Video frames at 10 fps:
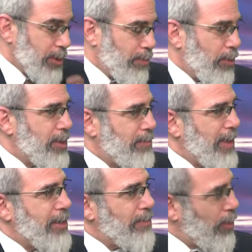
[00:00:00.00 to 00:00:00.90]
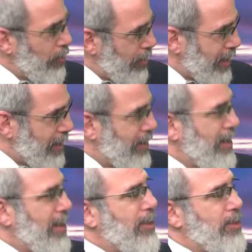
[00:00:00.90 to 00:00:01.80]
appointed by Napoleon
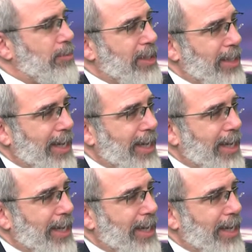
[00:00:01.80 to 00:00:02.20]
to be the